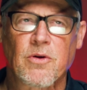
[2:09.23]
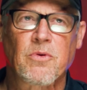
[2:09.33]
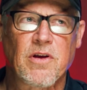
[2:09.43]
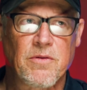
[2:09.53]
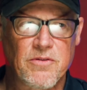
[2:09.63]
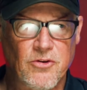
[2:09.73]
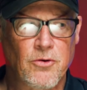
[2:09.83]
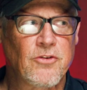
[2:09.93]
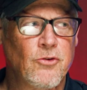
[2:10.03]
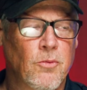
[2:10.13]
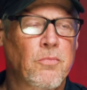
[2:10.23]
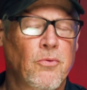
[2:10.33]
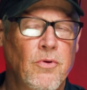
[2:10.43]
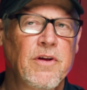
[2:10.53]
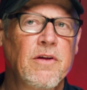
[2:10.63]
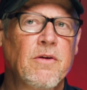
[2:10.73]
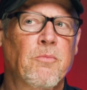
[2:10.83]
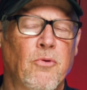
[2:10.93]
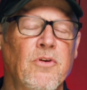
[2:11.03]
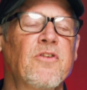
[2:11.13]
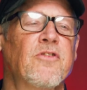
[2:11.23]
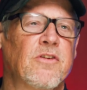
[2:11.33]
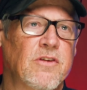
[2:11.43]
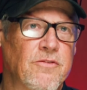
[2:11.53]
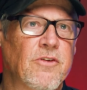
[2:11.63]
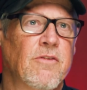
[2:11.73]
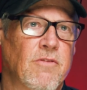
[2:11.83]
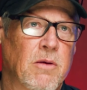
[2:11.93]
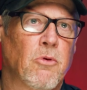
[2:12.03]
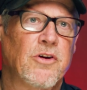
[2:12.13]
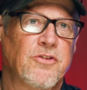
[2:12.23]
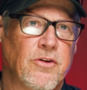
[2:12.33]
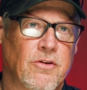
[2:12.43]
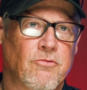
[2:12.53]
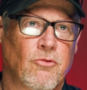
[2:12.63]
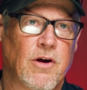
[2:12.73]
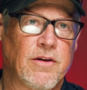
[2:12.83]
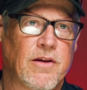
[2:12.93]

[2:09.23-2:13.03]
it turned into a pretty significant vibration in the front.